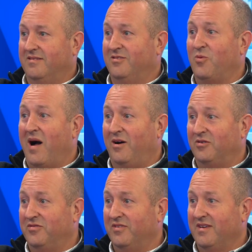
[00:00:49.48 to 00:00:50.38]

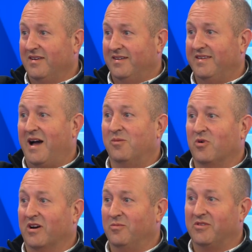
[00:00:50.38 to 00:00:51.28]
12. Now I'm
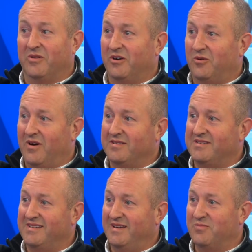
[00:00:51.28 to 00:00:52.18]
working with the little
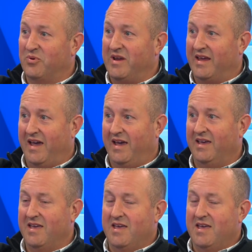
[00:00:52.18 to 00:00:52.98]
ones in hmm. pre-K.